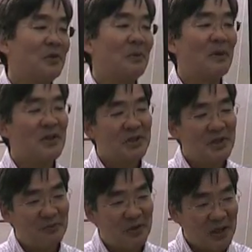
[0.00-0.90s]
the best
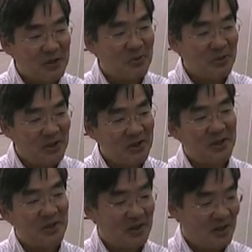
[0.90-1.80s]
thing for expertise
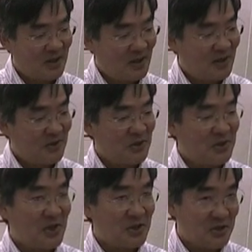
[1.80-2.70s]
is to
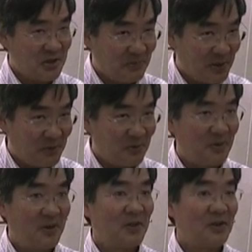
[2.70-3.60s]
touch the bow,